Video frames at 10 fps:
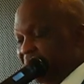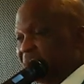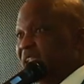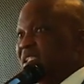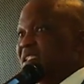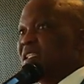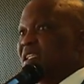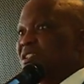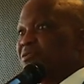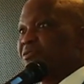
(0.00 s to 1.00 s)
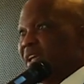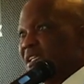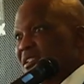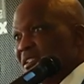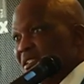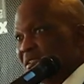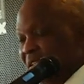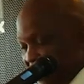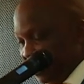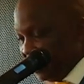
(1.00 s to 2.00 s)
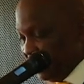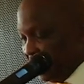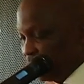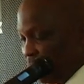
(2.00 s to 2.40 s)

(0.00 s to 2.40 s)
read this verse. Let's